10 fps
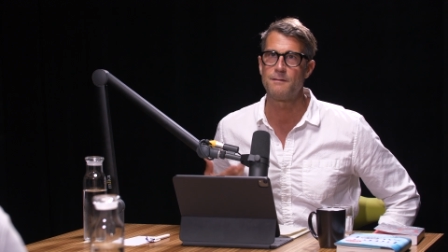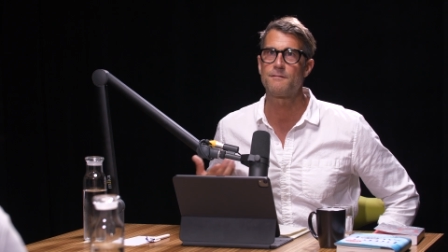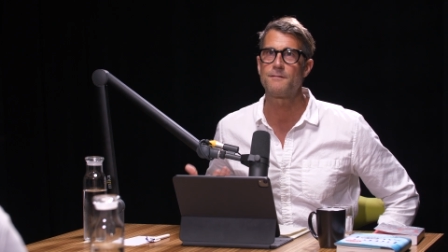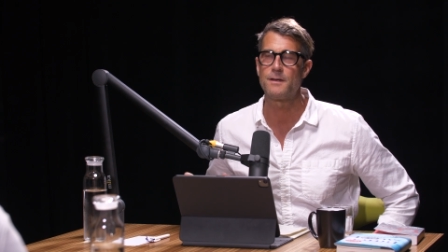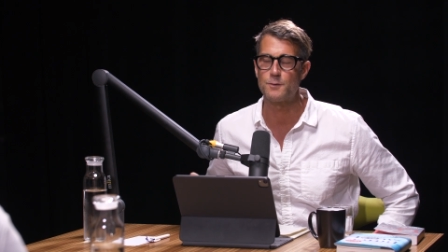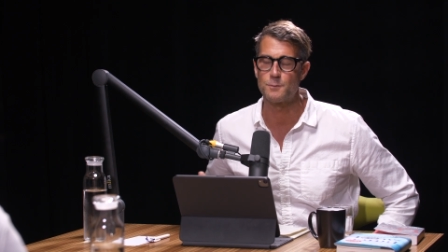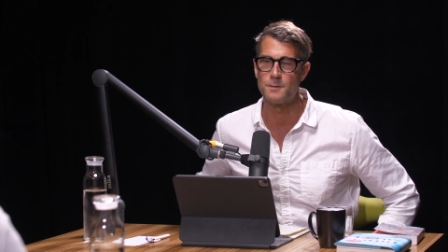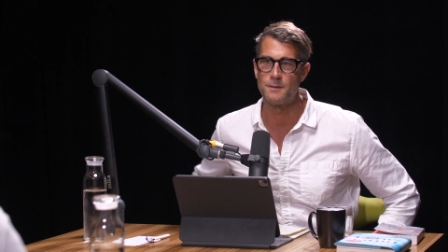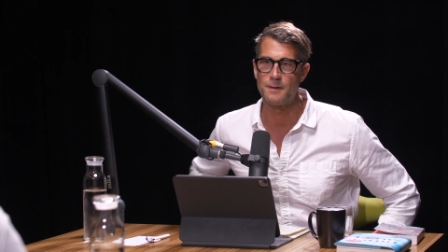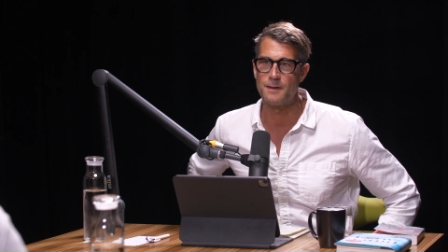
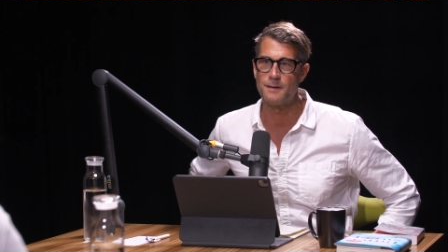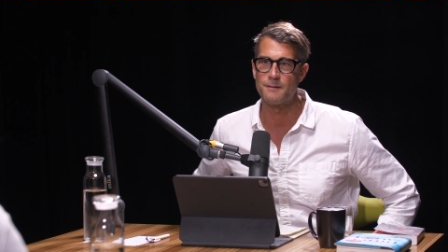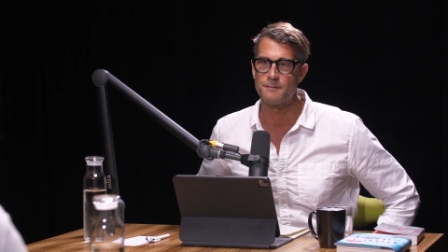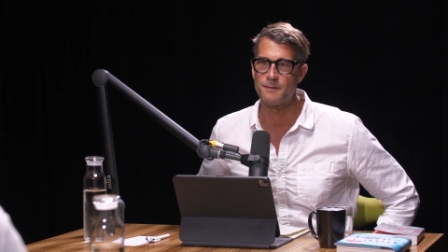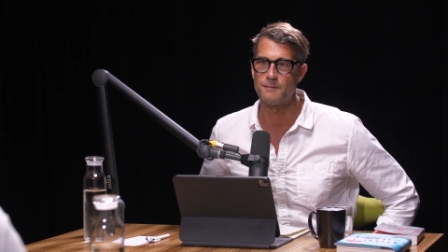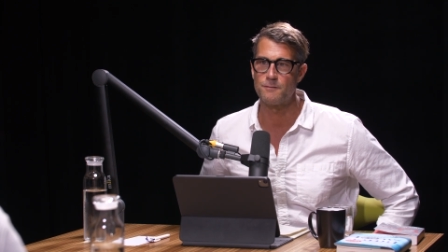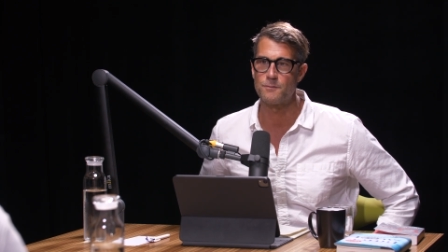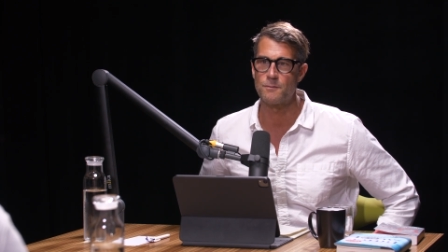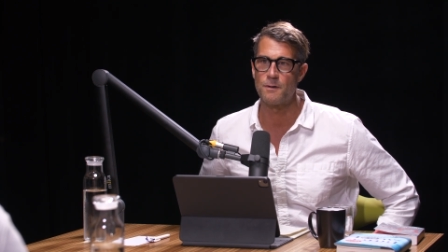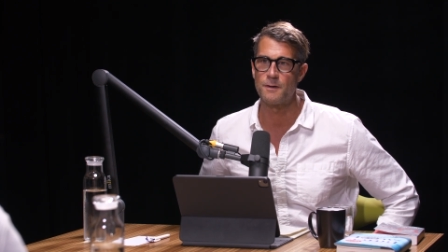instinctual in us that's
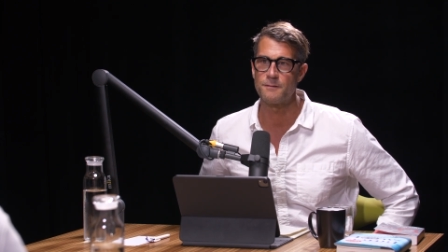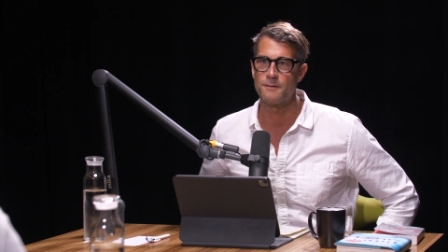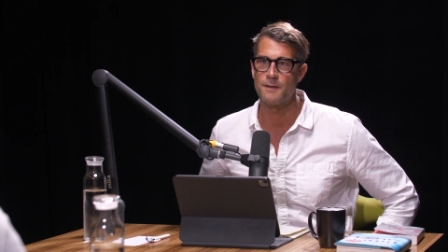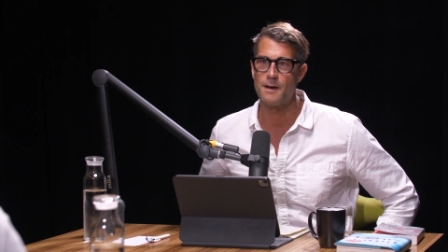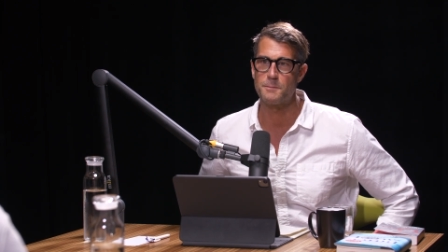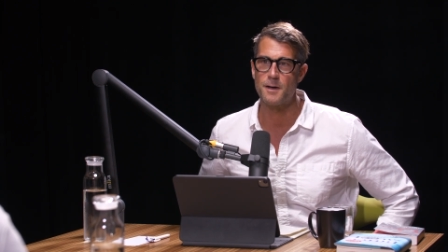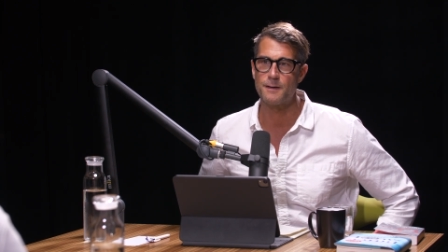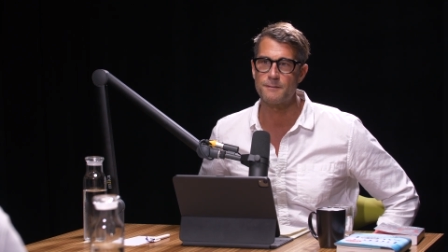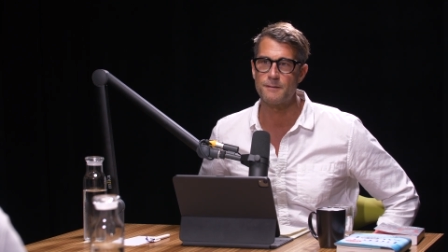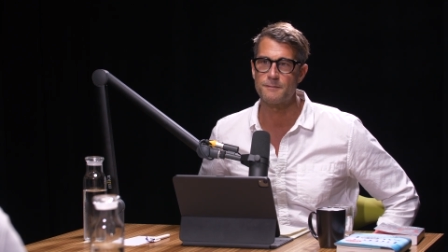drawn to that
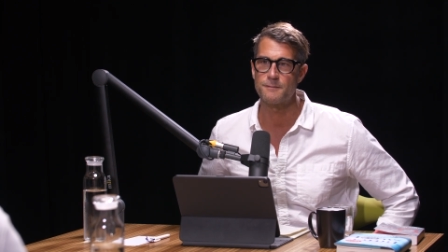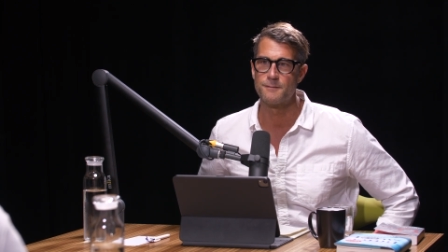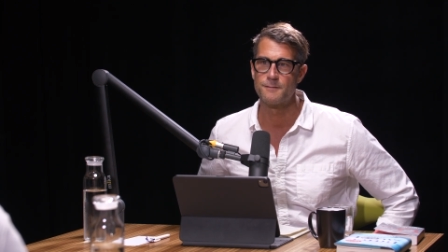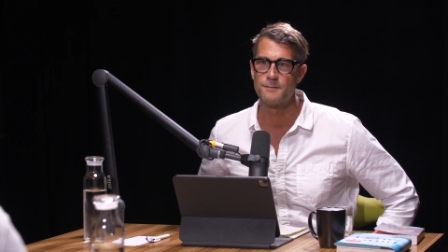practice.